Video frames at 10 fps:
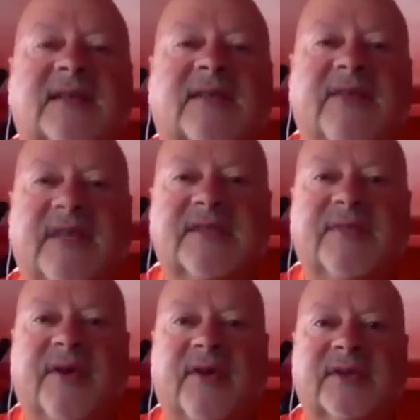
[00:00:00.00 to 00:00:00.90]
of these
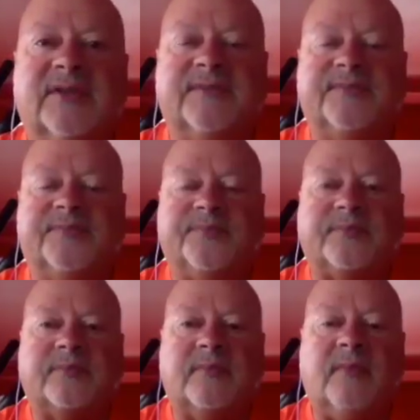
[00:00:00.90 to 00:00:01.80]
murals
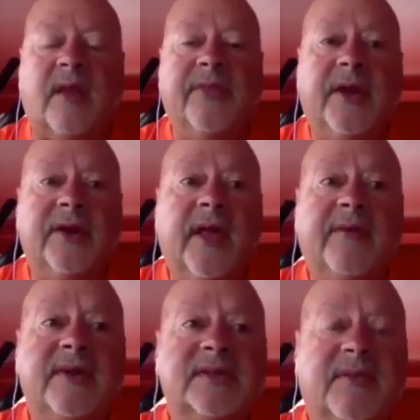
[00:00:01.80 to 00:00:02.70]
that'll give
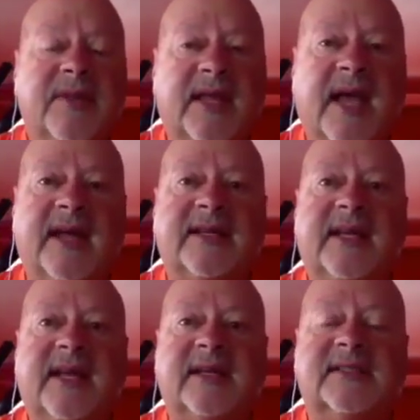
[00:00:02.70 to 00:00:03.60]
you some of the
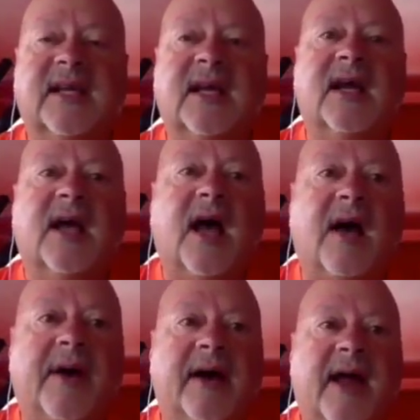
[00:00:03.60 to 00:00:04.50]
ideas
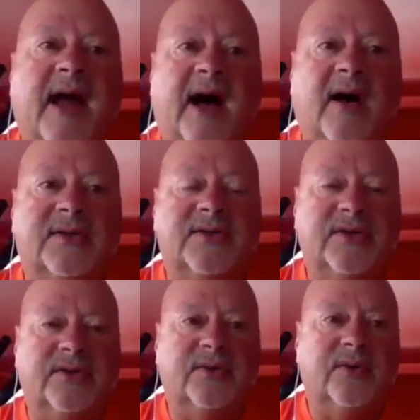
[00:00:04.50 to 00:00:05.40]
about how
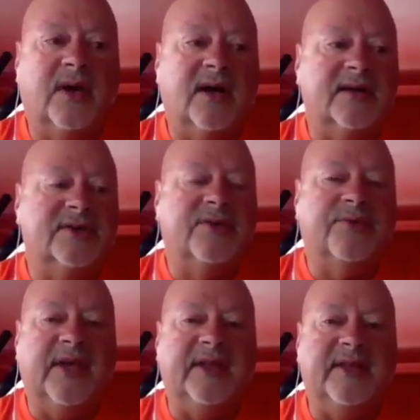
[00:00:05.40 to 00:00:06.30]
to
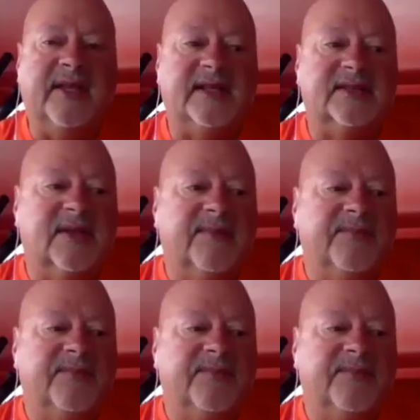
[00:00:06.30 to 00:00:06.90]
read these.